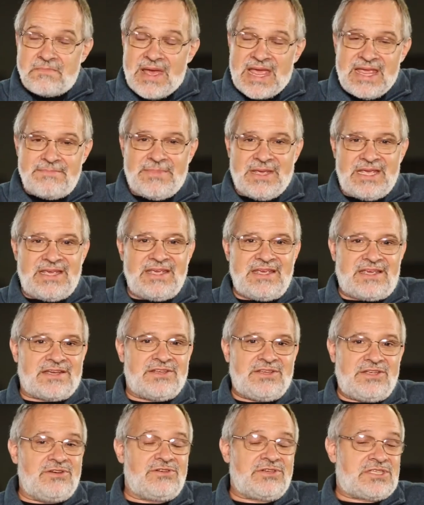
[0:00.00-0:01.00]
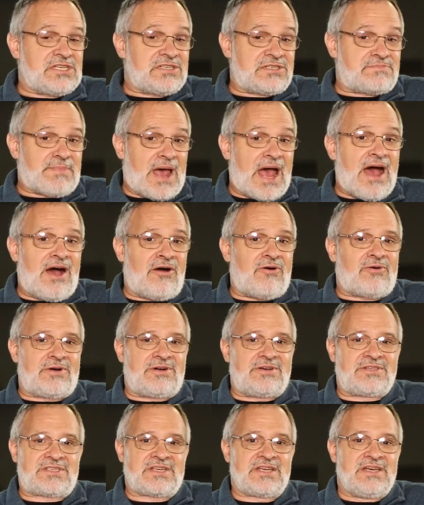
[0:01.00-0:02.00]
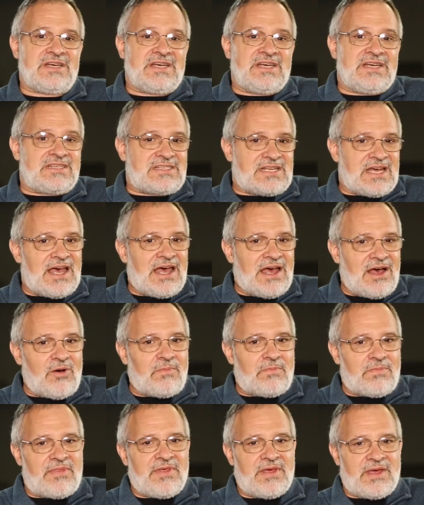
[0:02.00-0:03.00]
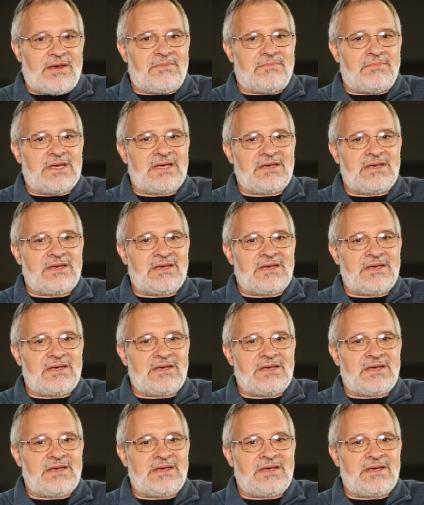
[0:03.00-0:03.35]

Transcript: Maybe he could use his powers to help them